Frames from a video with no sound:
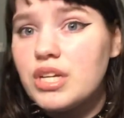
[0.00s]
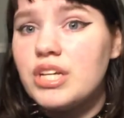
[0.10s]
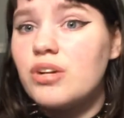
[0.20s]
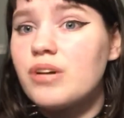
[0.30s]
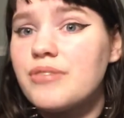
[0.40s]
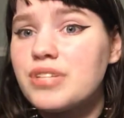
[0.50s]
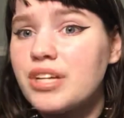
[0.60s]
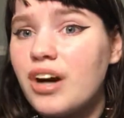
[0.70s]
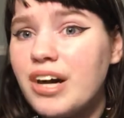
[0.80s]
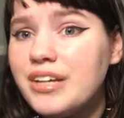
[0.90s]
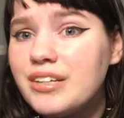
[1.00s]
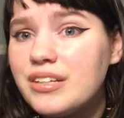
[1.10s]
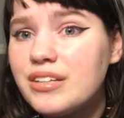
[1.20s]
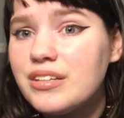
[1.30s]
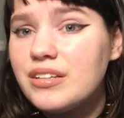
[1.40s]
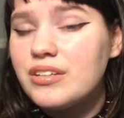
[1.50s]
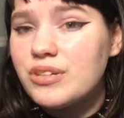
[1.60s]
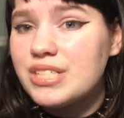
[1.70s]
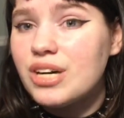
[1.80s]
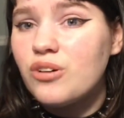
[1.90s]
You don't have to cut or
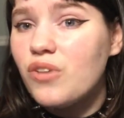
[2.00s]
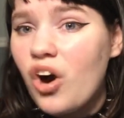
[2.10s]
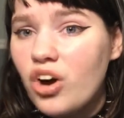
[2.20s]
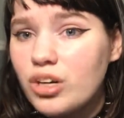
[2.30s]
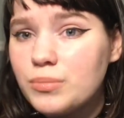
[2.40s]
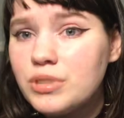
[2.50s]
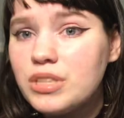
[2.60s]
self-harm